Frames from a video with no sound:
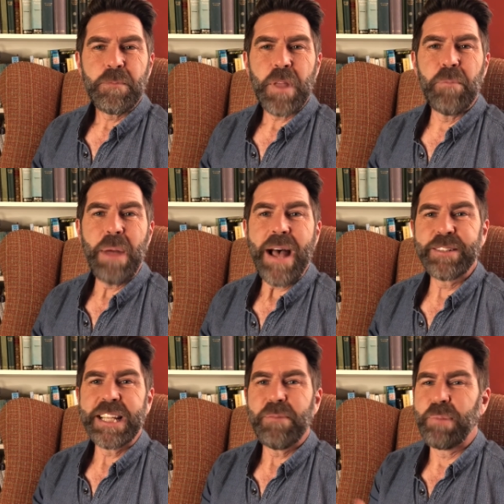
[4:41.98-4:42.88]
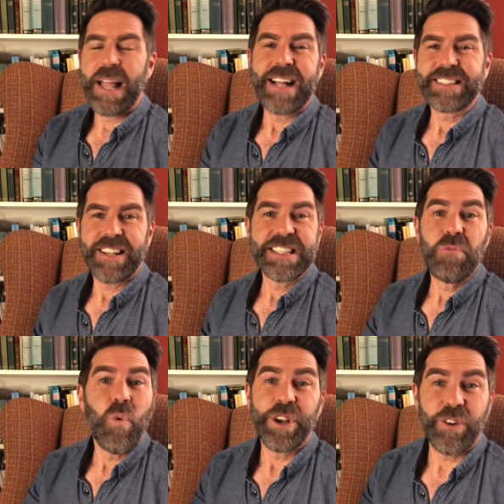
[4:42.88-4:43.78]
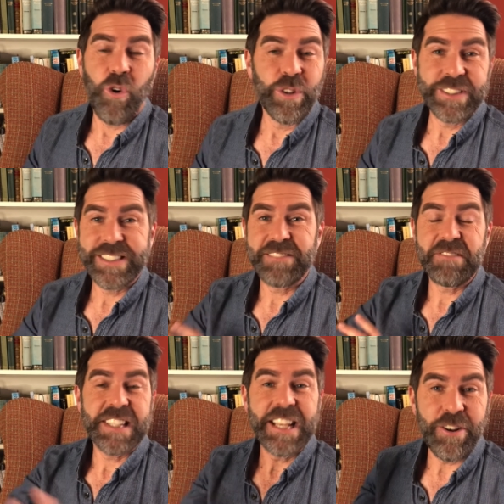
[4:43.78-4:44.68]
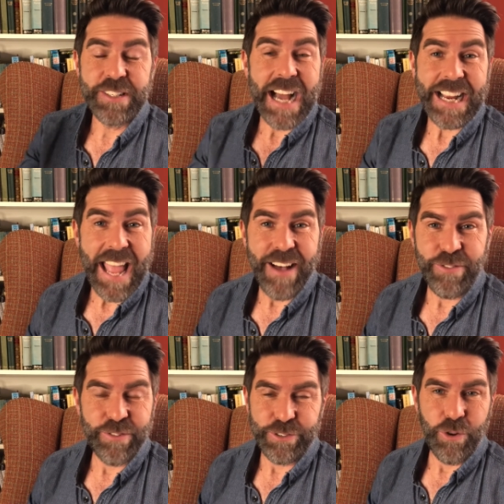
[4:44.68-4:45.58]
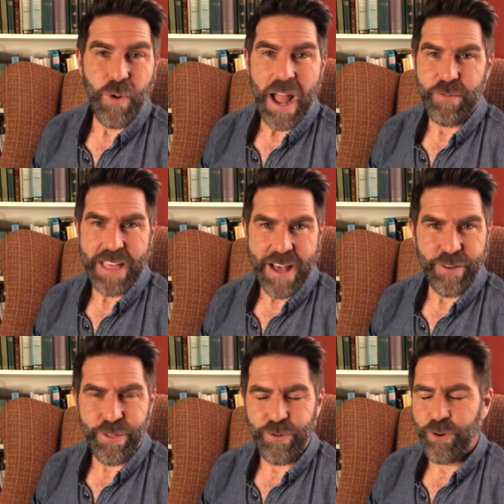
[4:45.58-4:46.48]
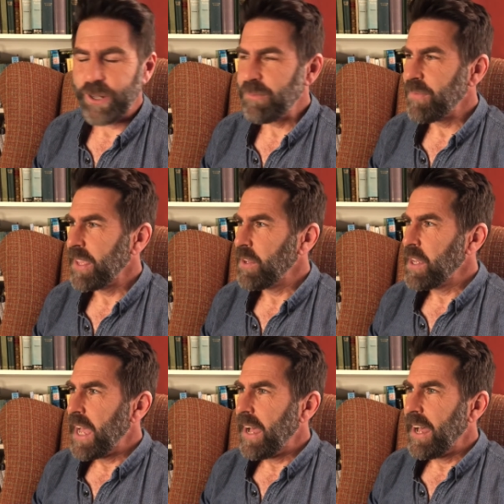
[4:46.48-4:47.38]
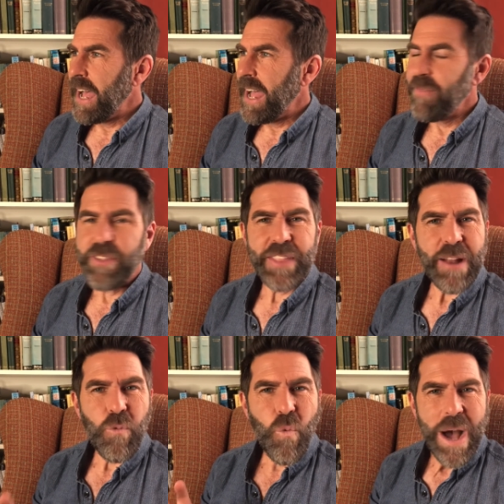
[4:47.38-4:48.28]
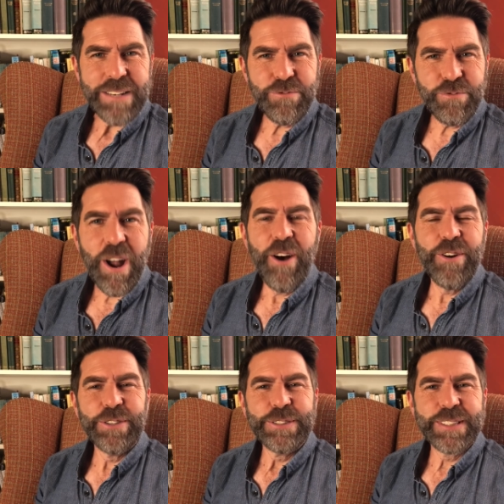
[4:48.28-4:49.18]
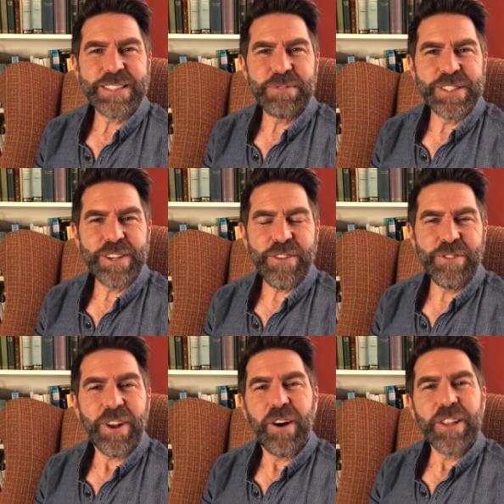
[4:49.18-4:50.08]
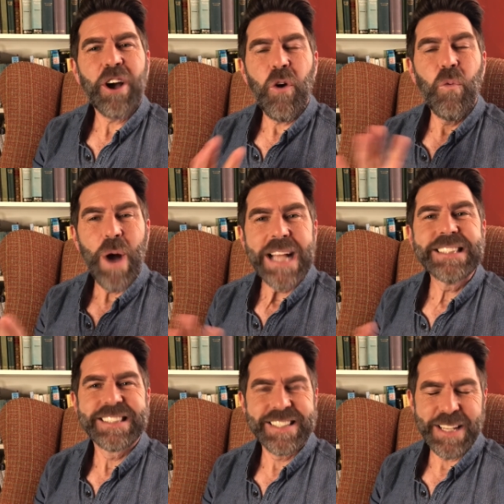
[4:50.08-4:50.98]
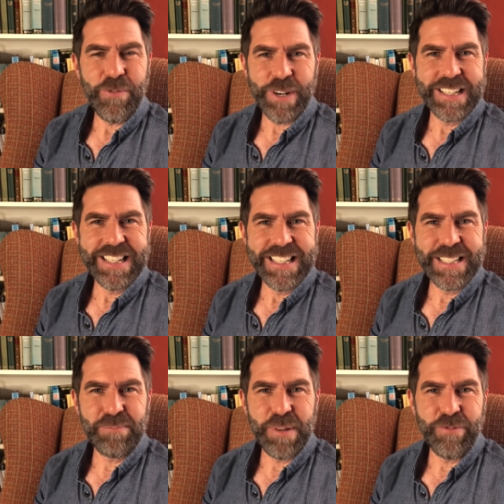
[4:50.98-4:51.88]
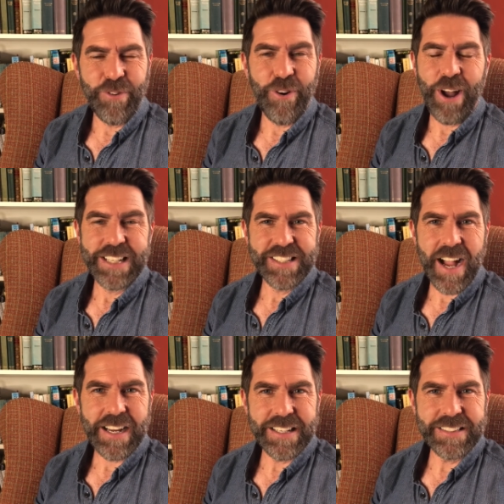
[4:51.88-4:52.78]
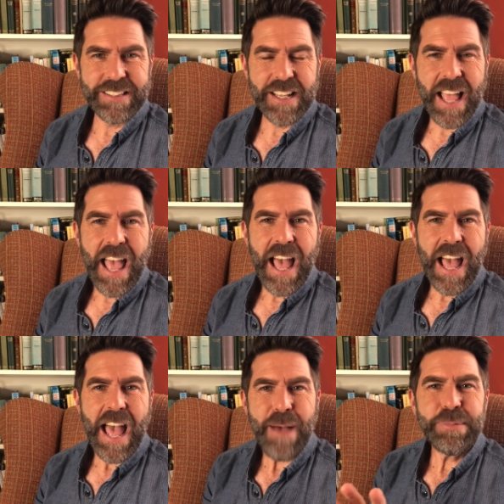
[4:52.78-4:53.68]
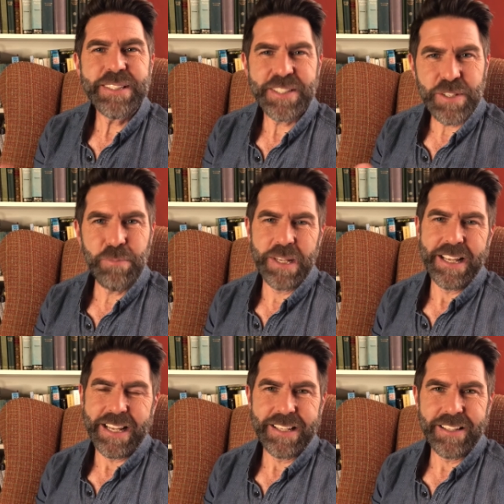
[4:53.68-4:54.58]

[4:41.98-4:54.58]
abounding in plants that I didn't want at all, just, dug out and threw away without a thought. And that one rose, which I thought, oh, look, I'll wait and see what it is before I chuck it, happens to be